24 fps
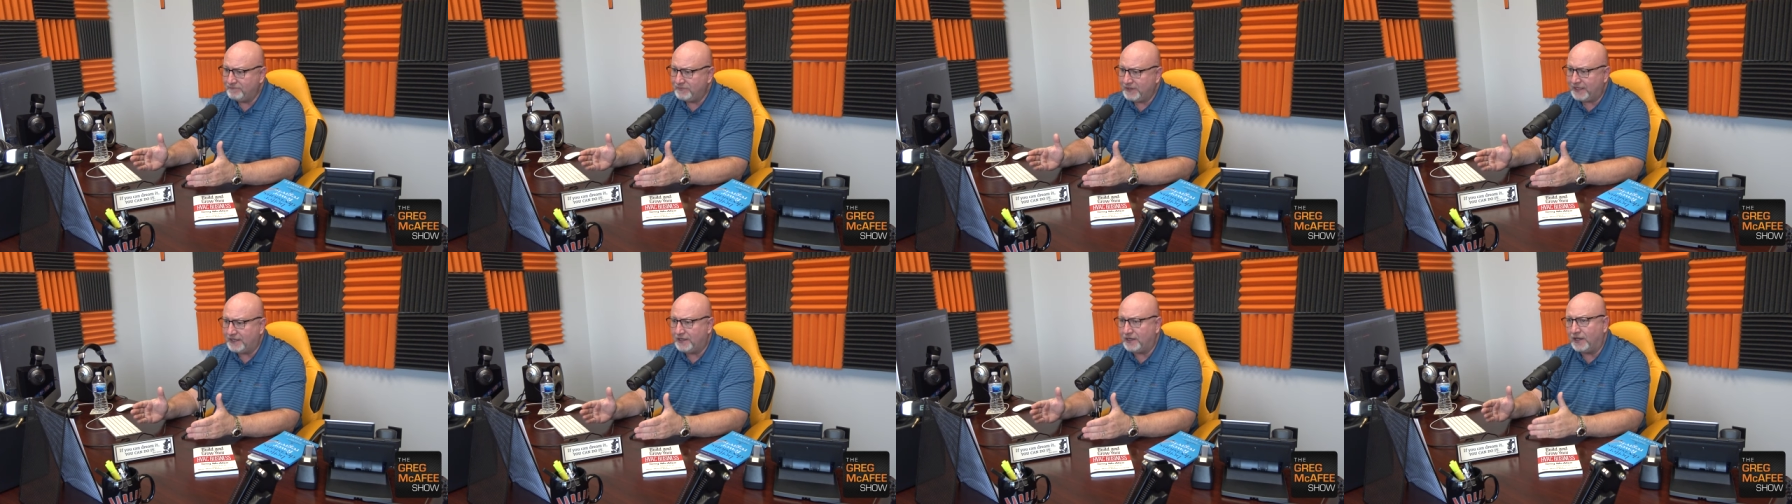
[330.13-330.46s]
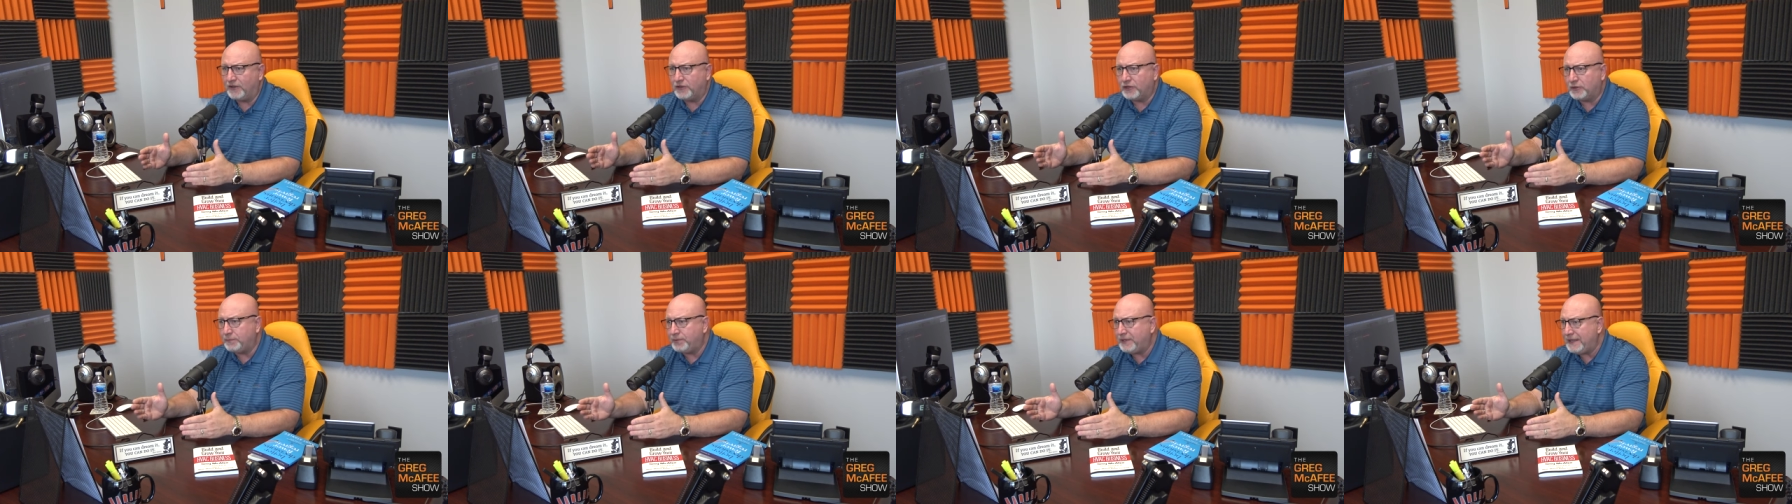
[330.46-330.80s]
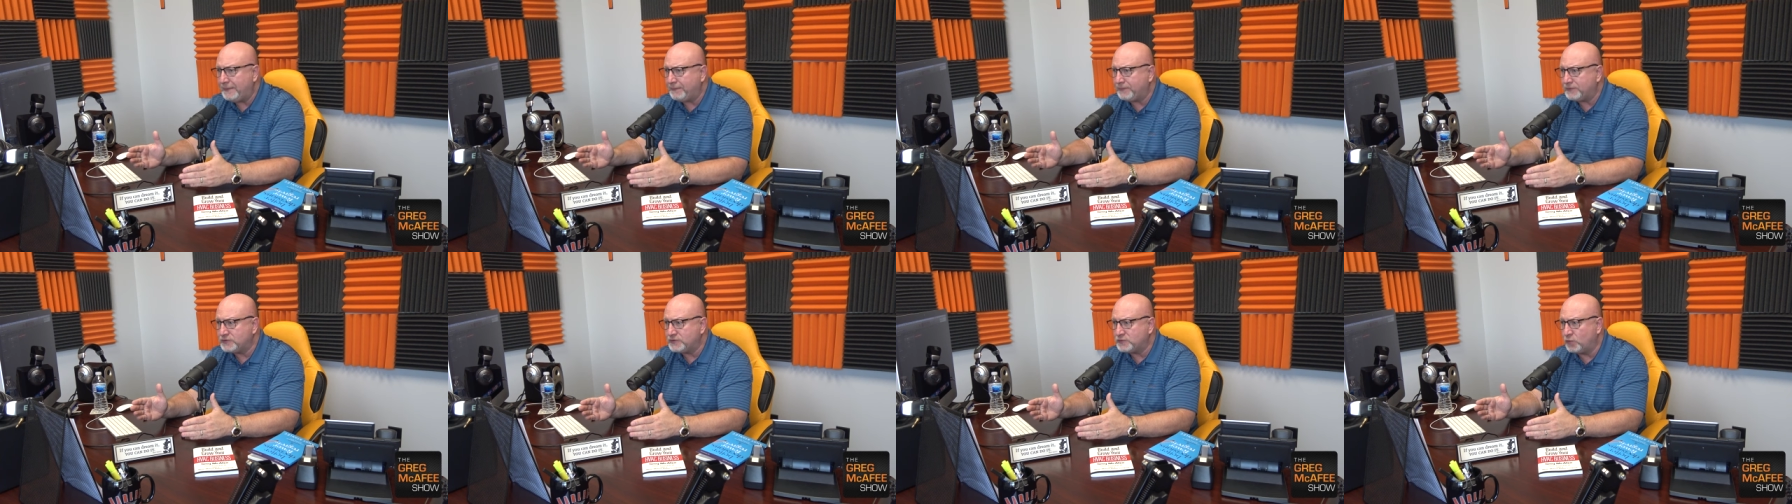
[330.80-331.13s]
In other
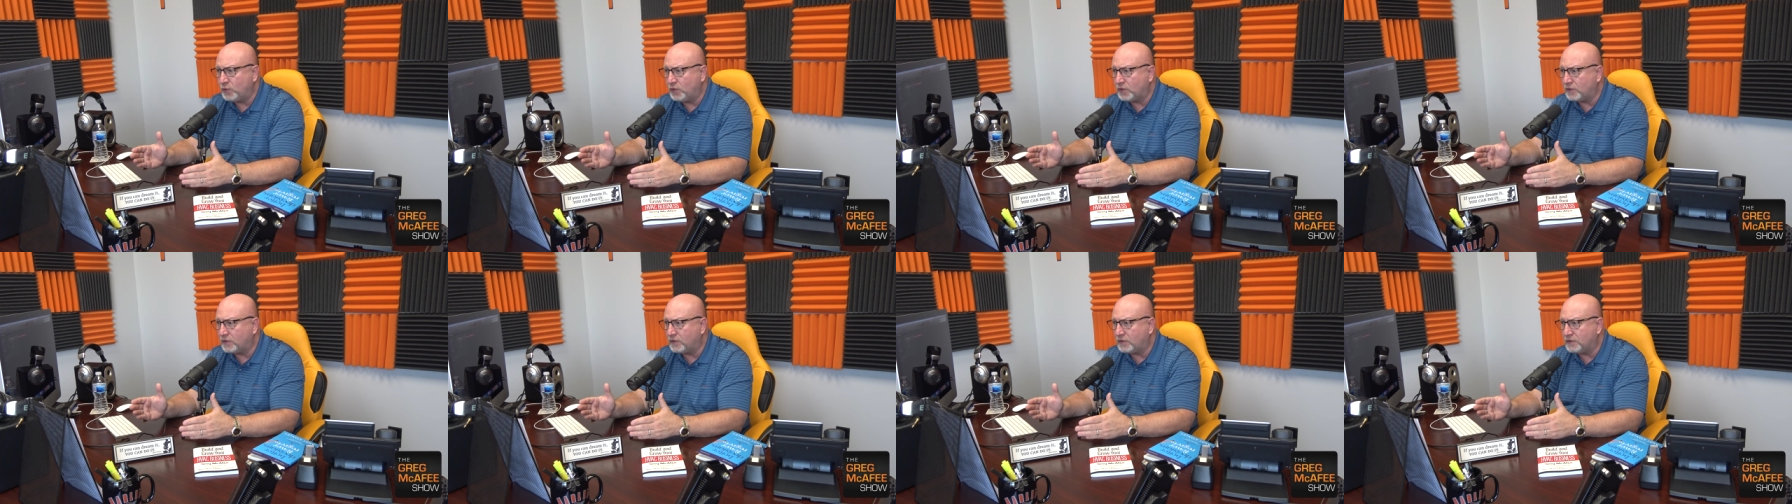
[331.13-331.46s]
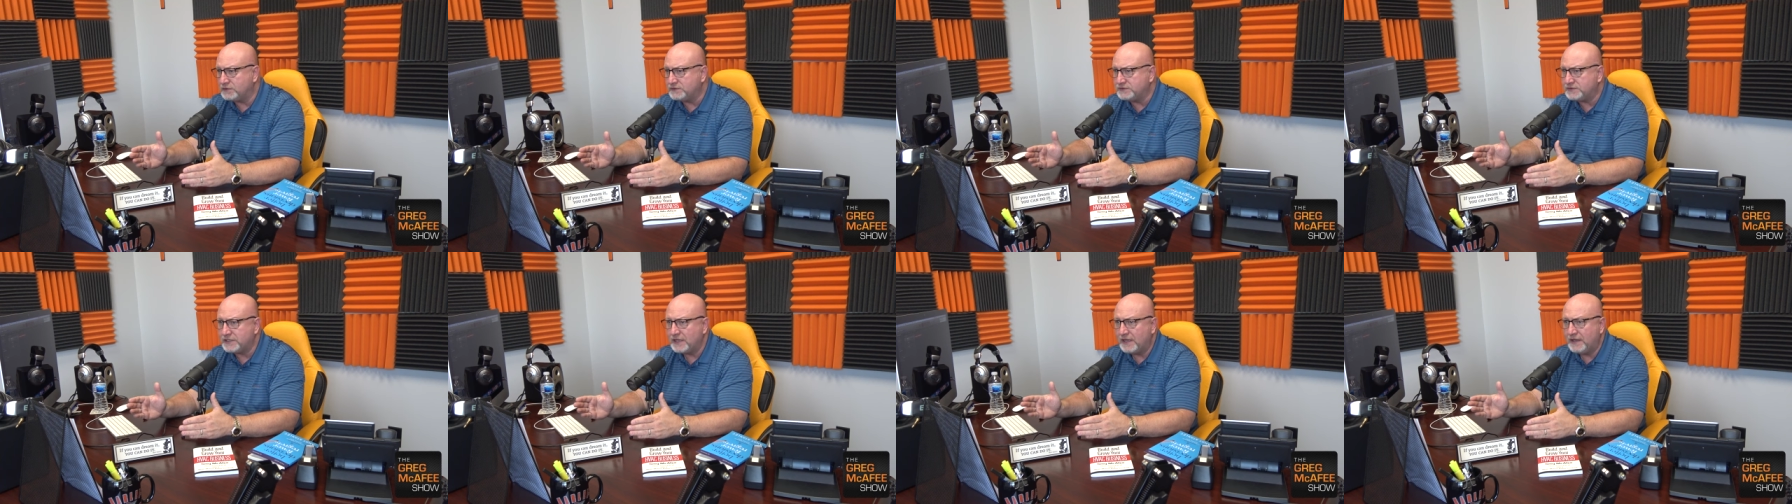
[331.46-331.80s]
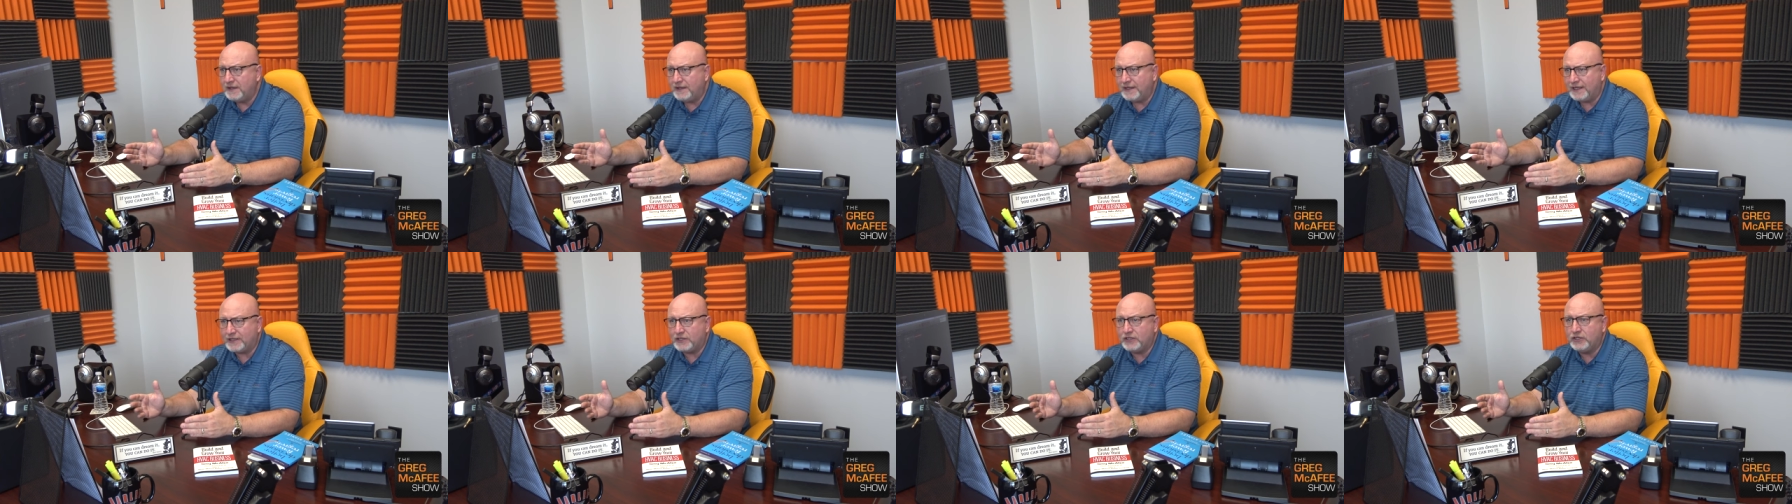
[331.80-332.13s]
people's worlds,
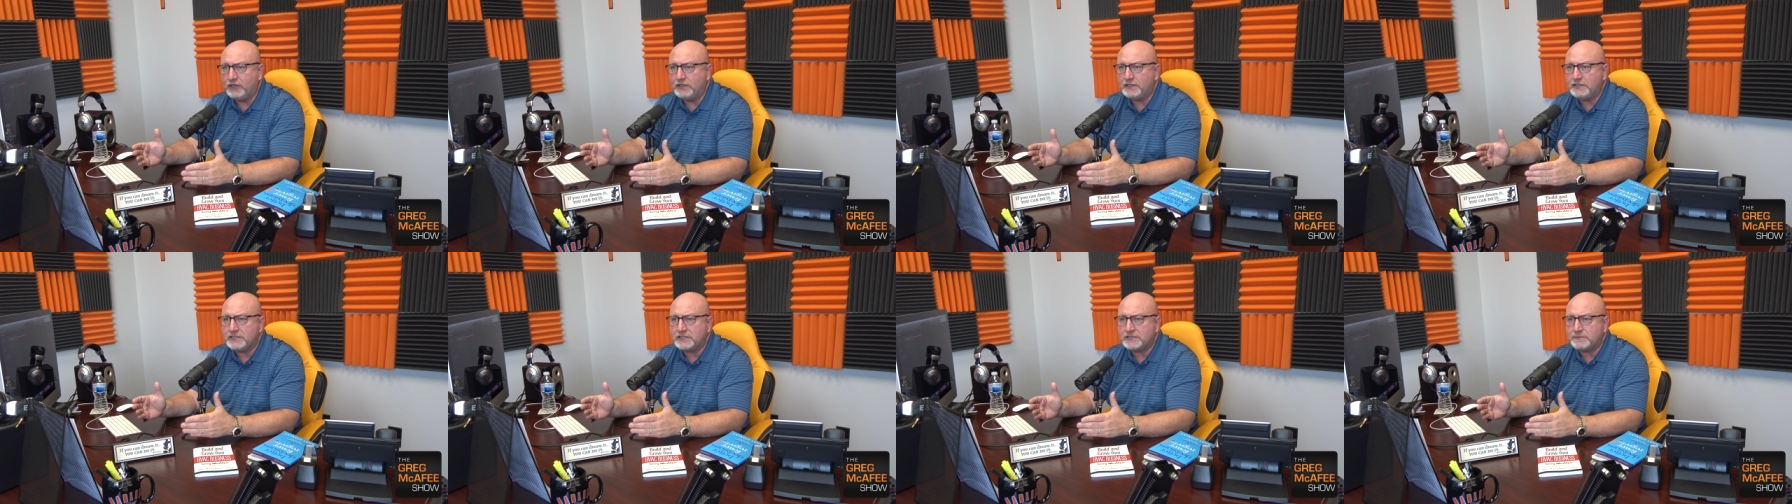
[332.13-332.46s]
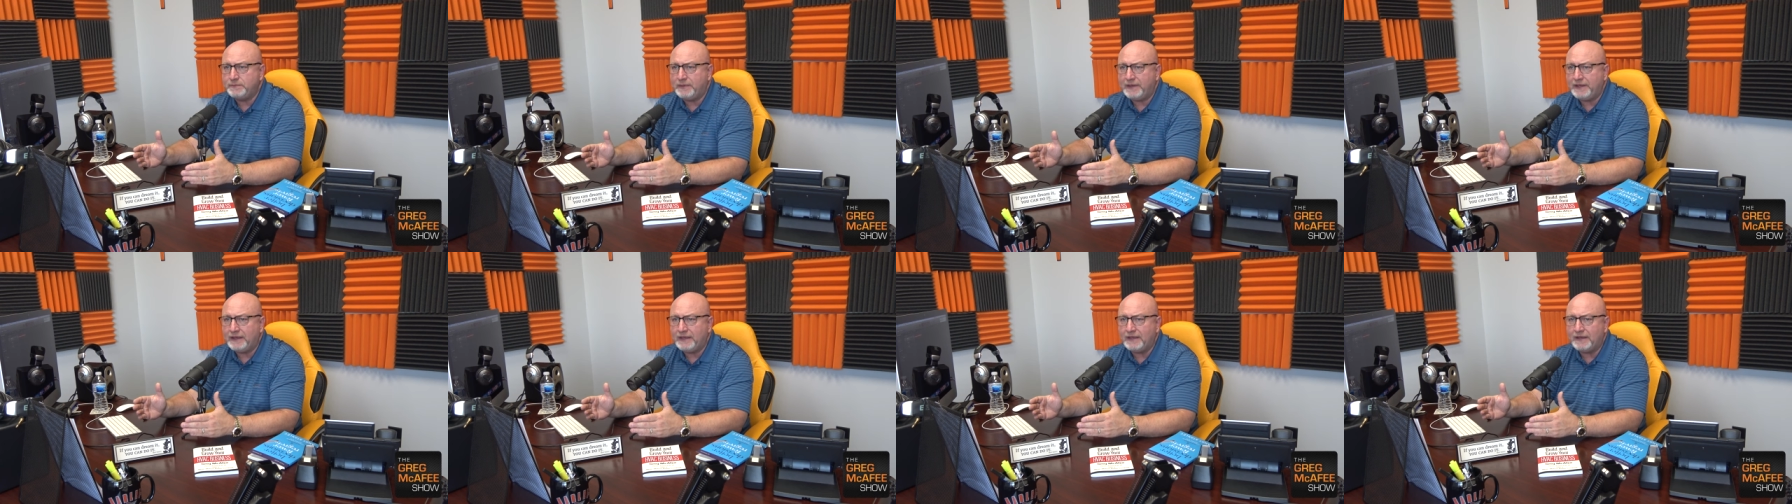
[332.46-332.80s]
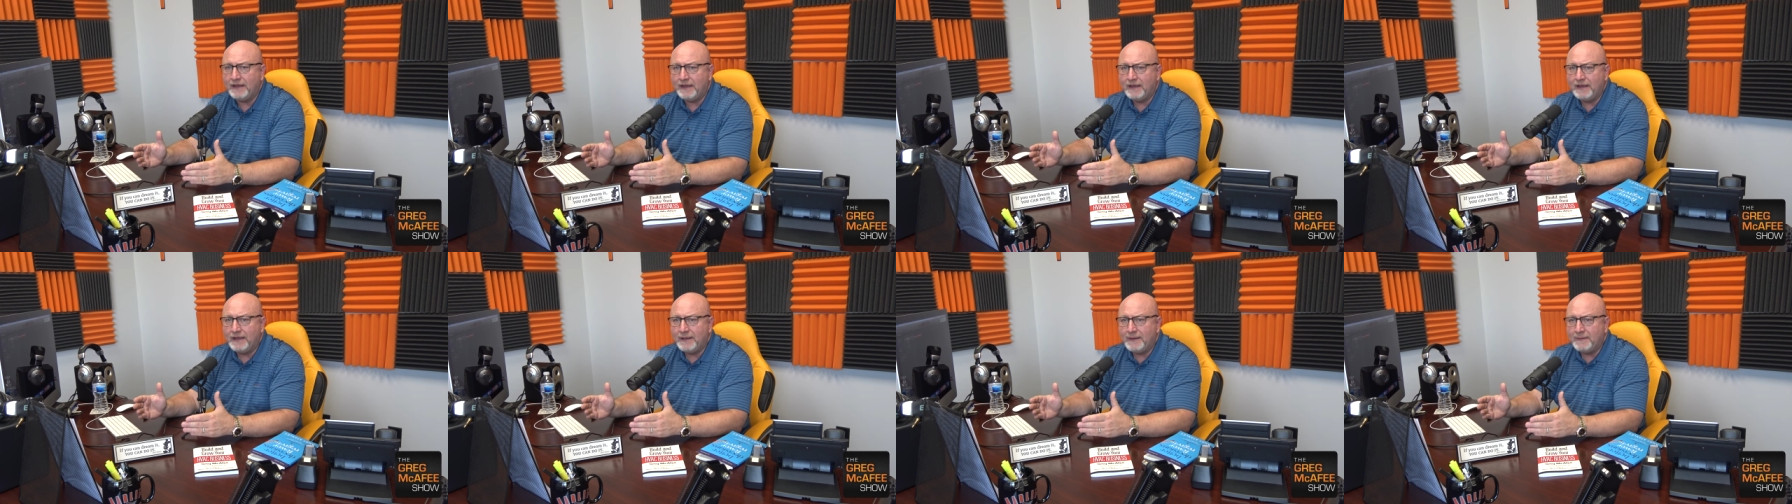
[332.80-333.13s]
it could just be